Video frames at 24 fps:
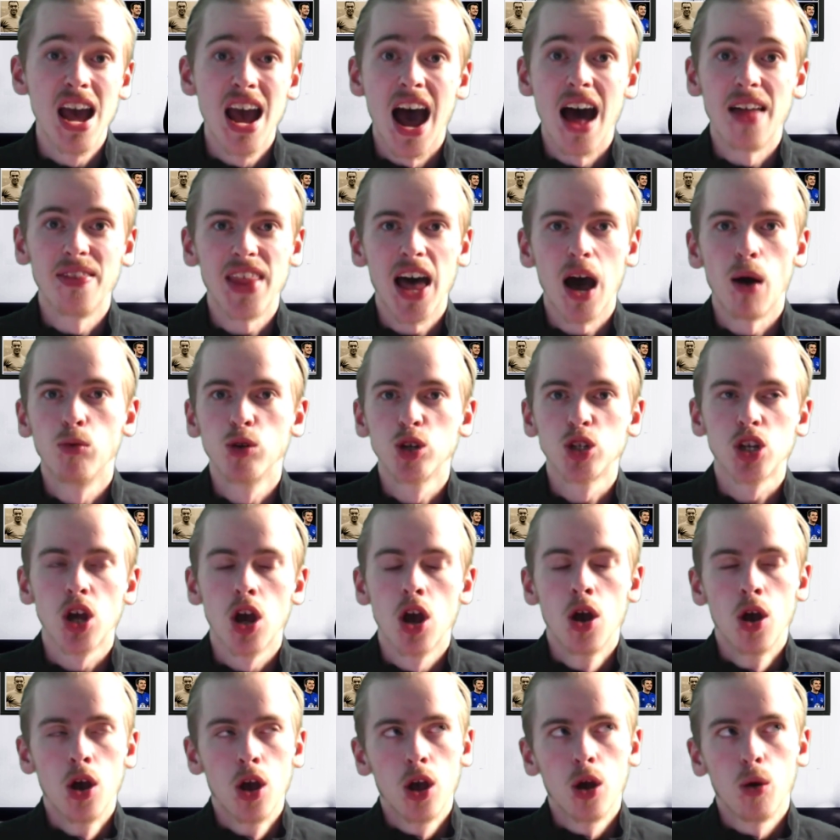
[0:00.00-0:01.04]
And that was
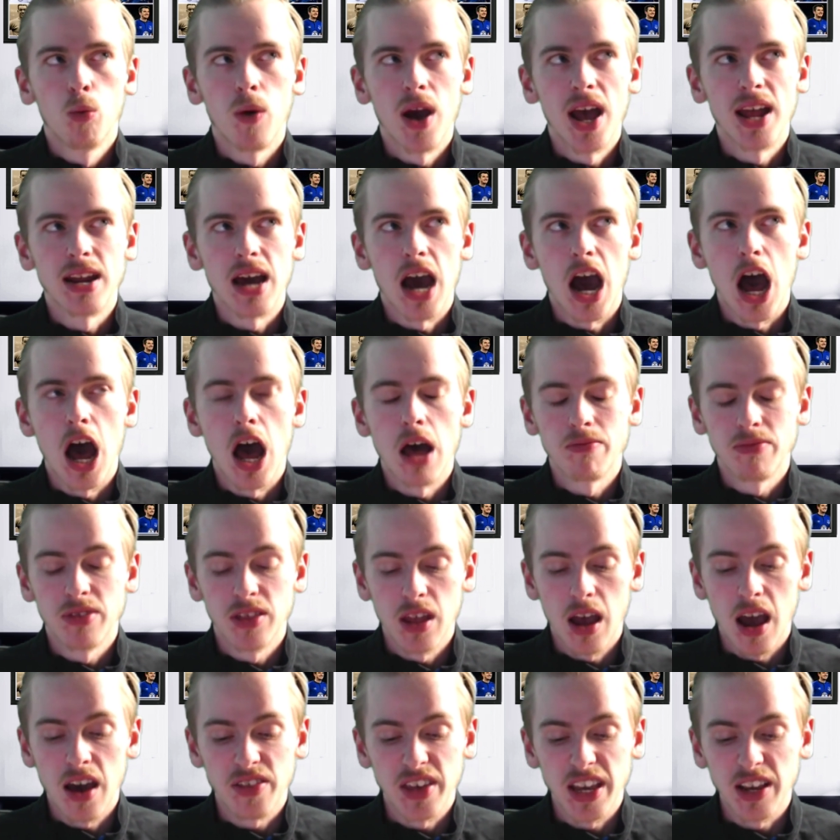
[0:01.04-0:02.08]
when
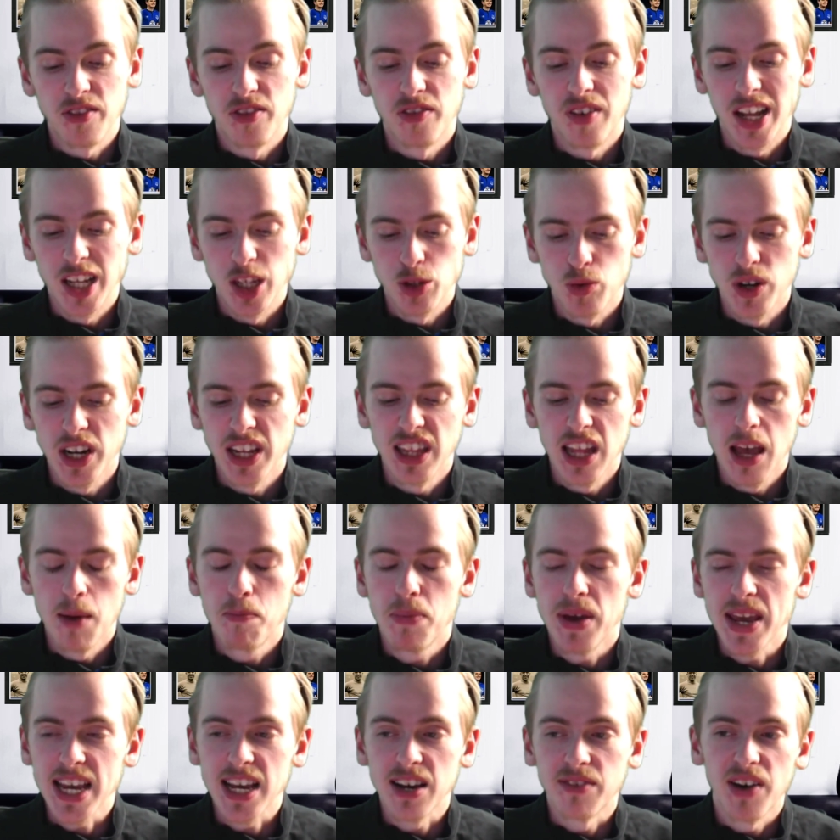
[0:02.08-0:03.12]
I think fans were in their
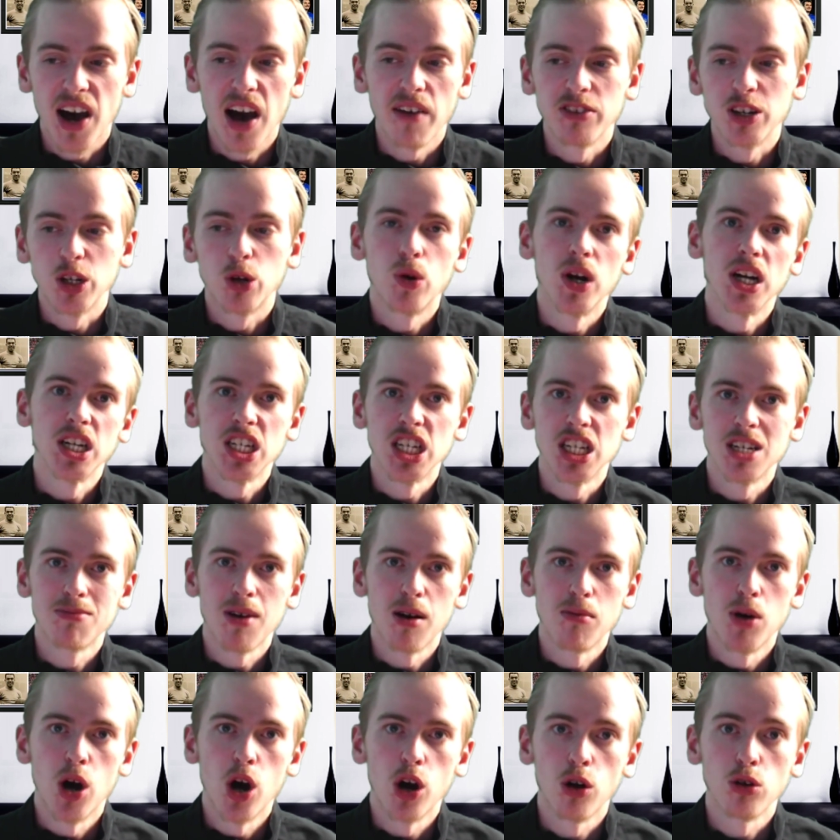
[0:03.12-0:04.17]
peak of having questions
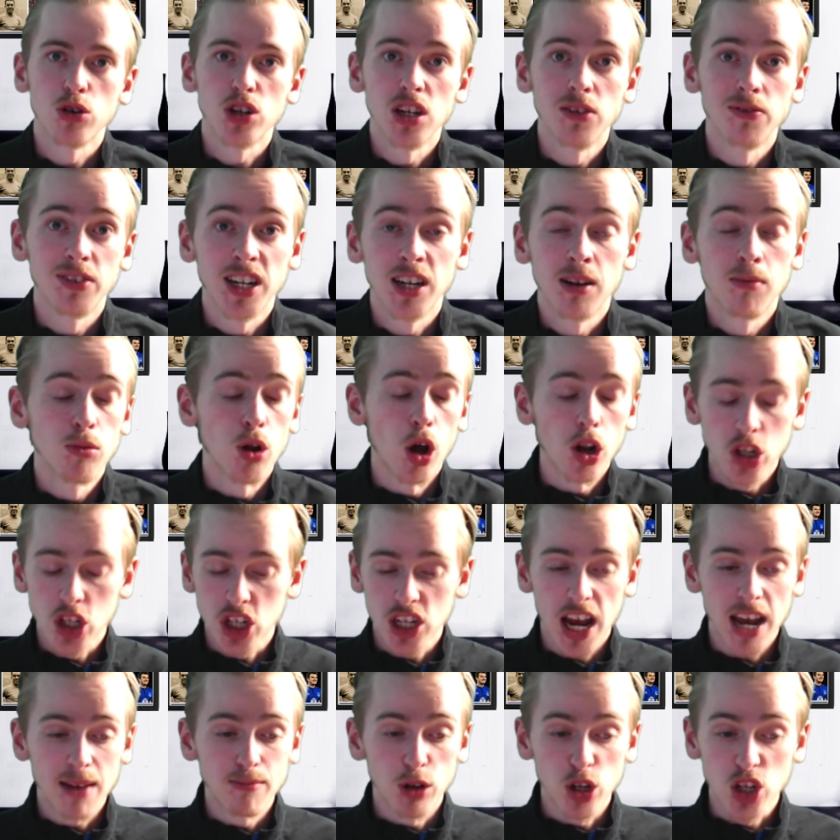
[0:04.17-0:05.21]
about Marco Silva. And I'm not
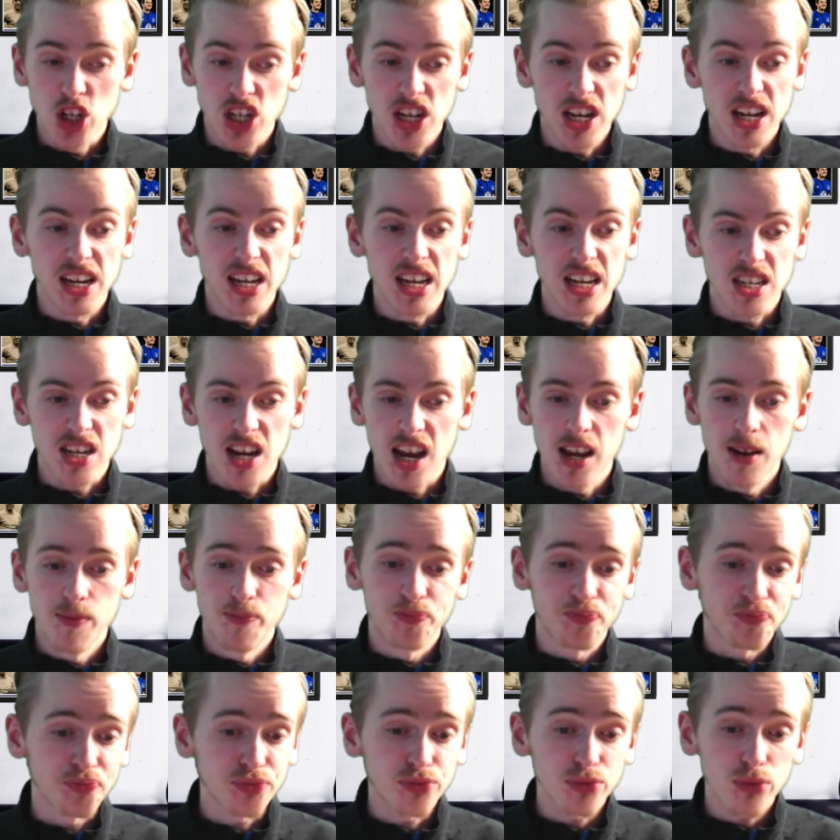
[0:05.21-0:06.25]
sitting here
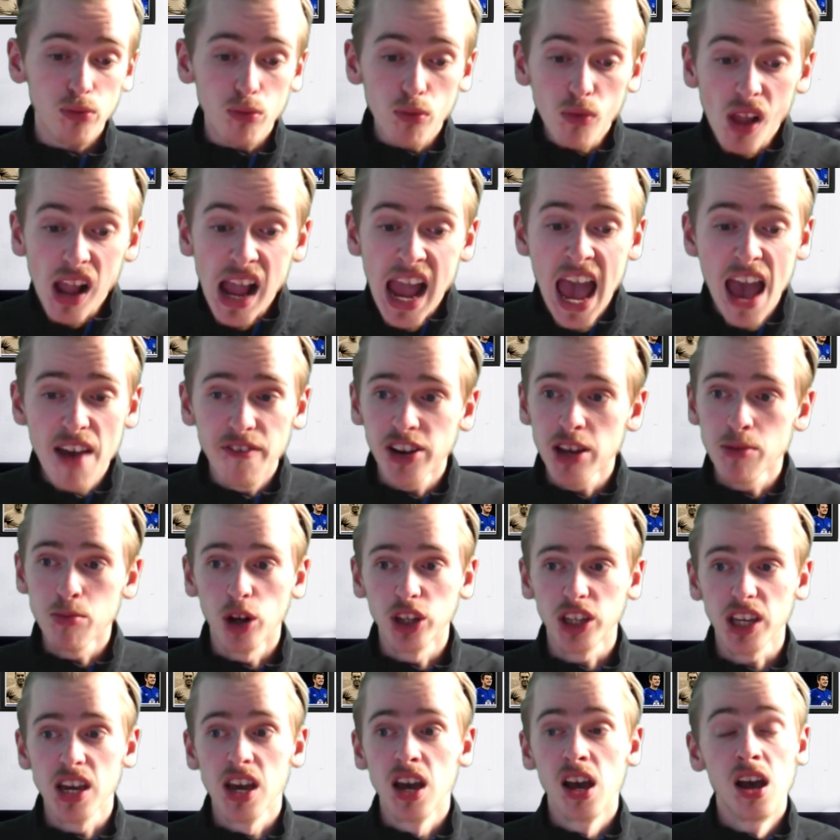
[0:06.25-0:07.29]
saying
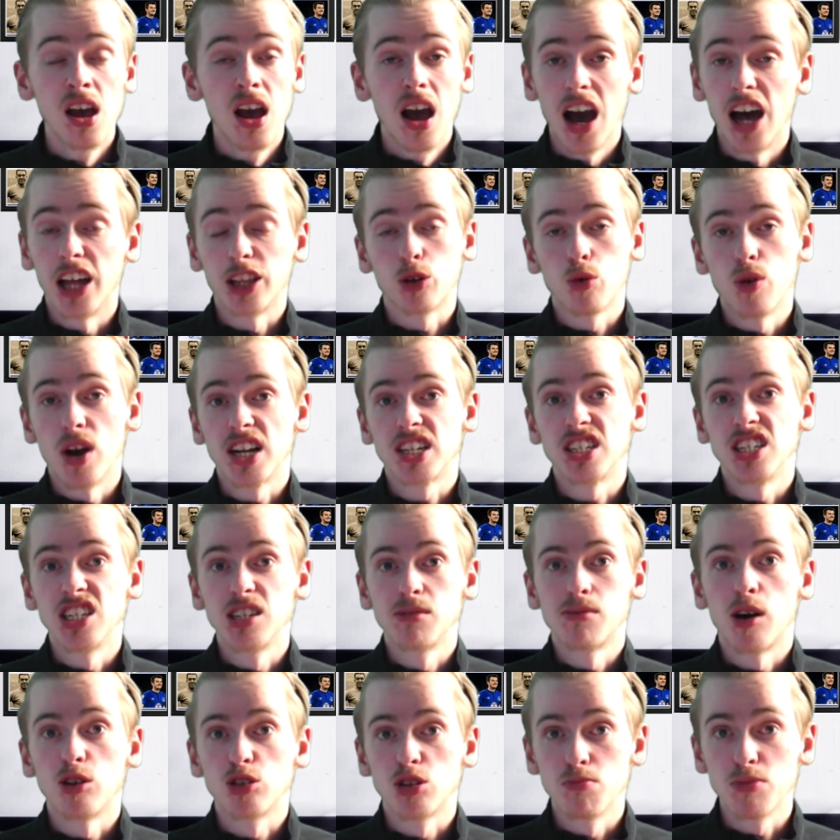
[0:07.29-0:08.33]
everybody had questions
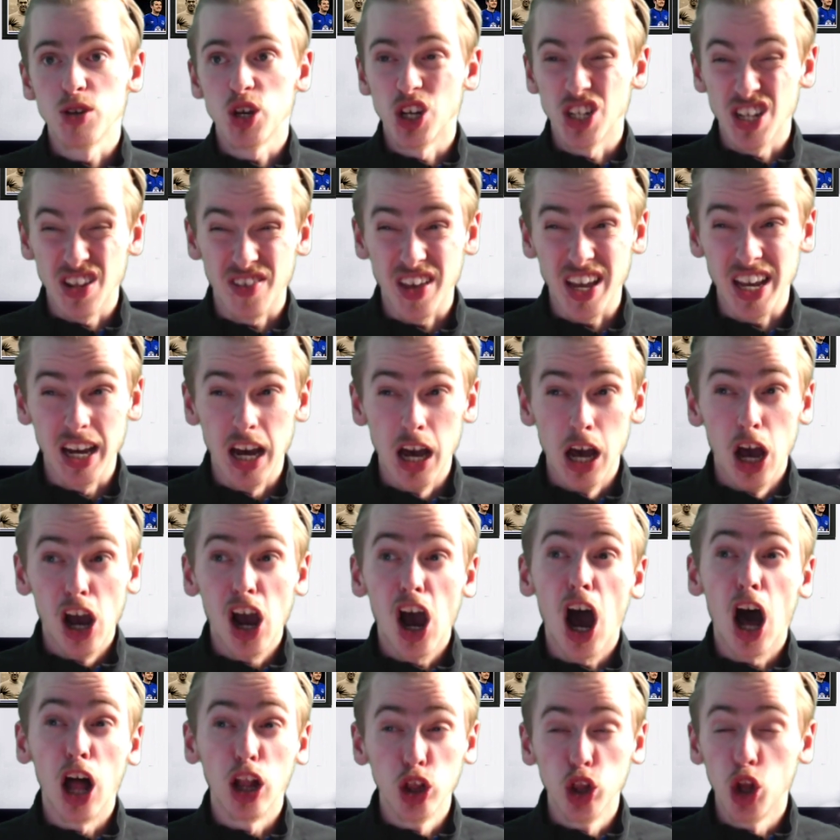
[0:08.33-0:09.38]
about him, because I think
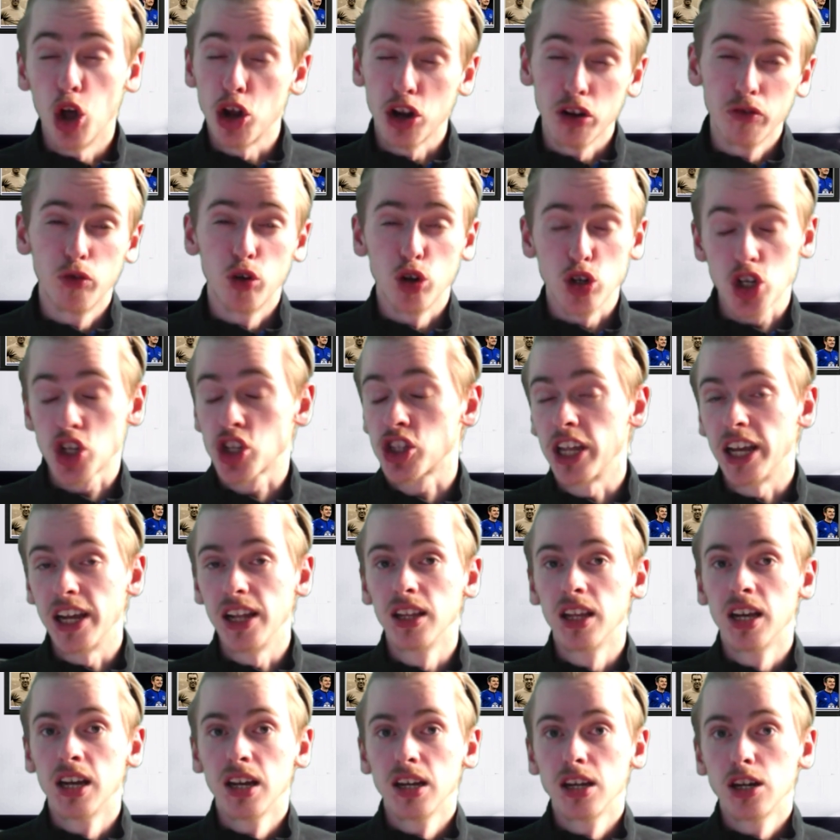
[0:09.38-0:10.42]
a lot of us
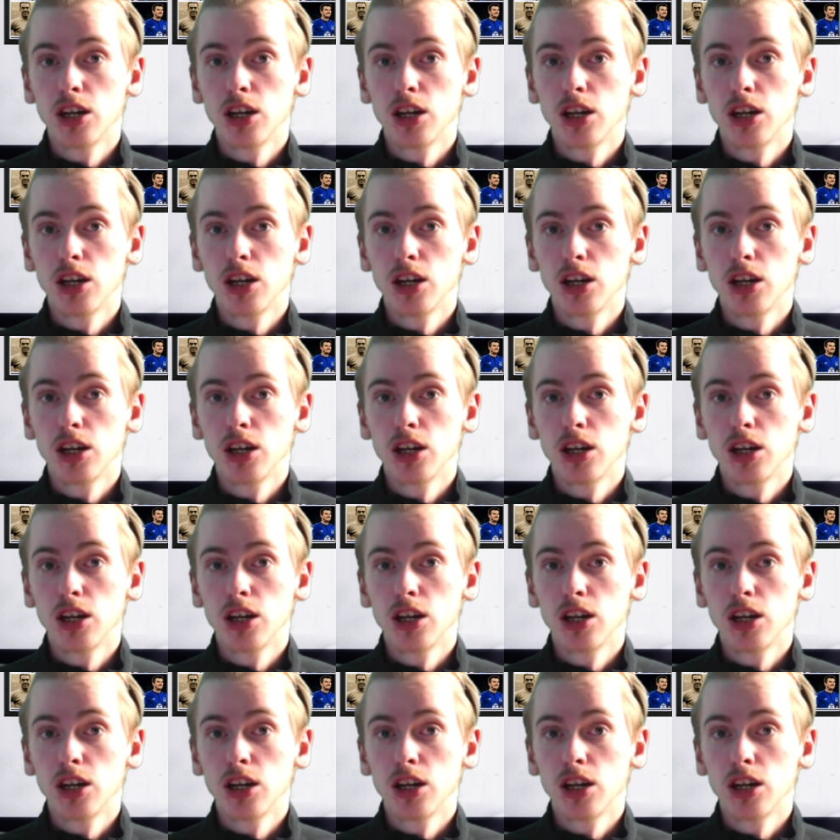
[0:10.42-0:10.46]
still,